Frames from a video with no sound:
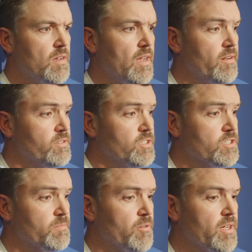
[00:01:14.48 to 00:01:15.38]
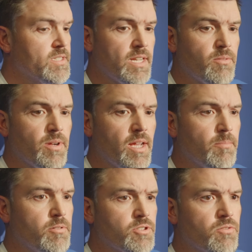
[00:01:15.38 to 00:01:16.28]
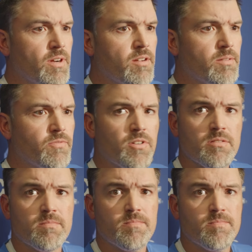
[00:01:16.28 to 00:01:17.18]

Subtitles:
I was just surprised how we got pushed around up front.